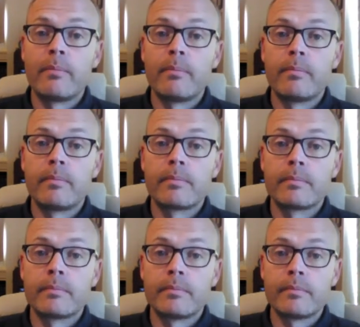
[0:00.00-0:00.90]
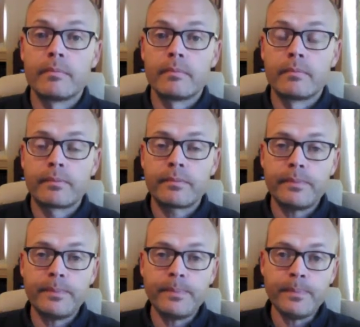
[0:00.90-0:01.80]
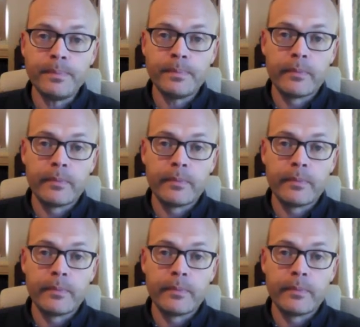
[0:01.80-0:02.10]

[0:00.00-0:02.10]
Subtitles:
Nobody speaks.